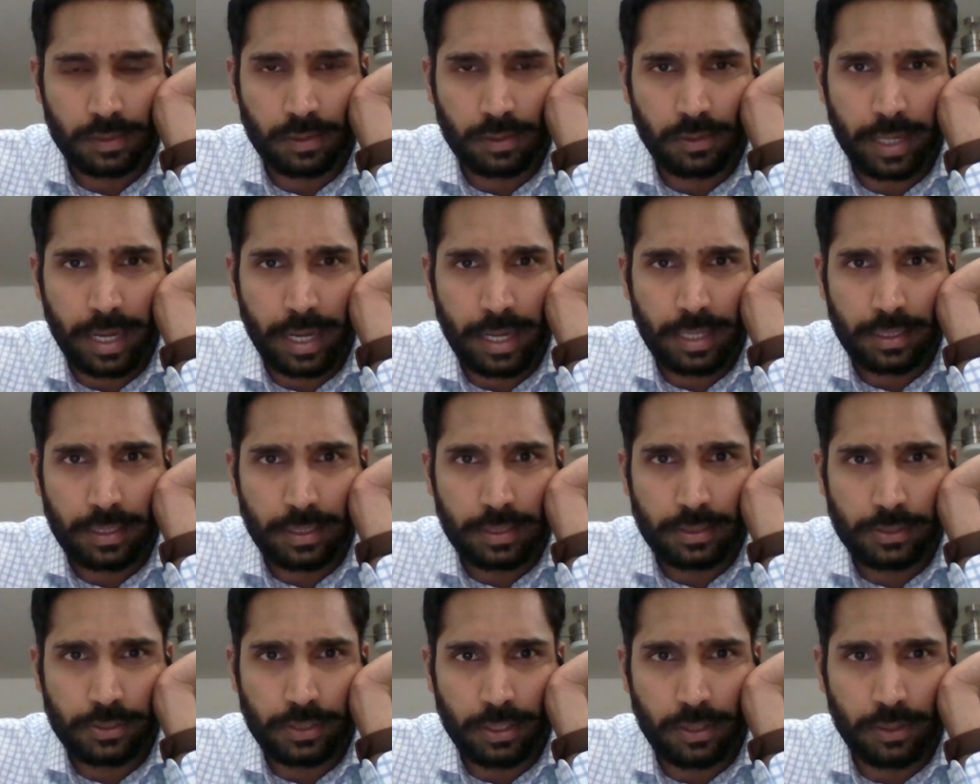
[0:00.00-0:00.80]
Okay,
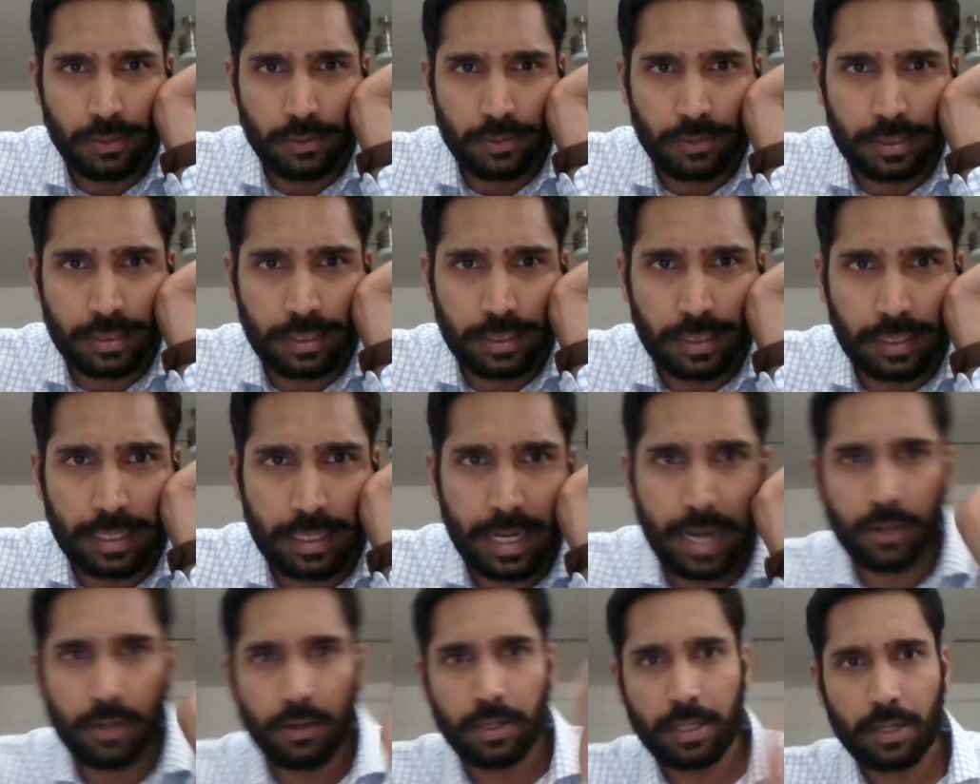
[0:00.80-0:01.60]
so the
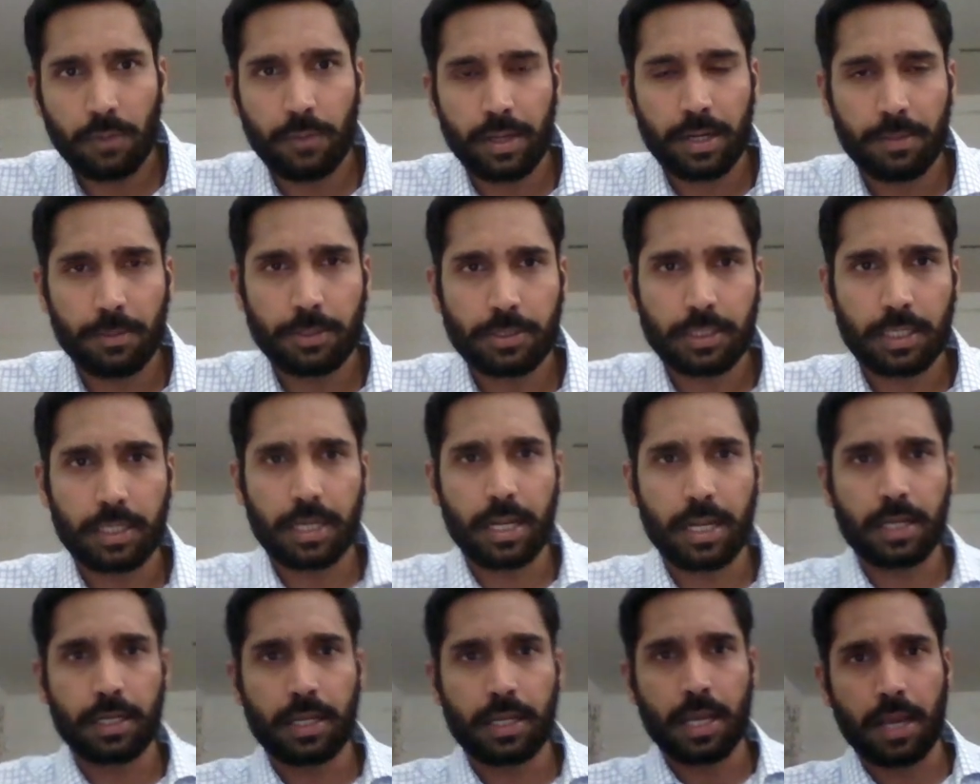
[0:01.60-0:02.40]
categorical variables are
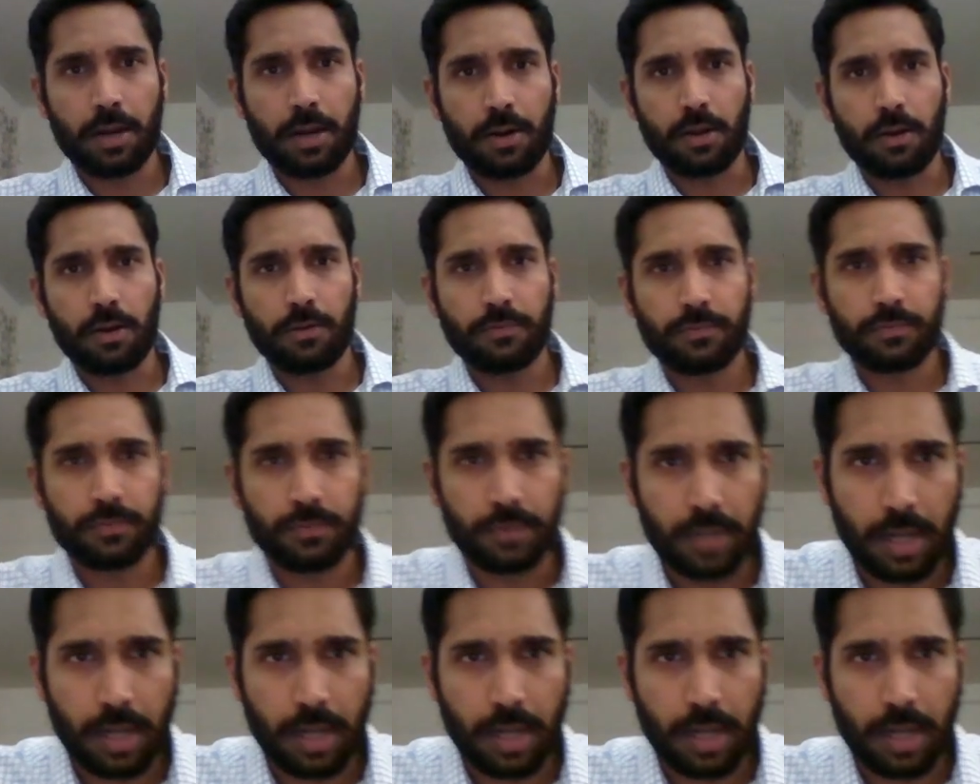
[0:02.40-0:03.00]
taken care of.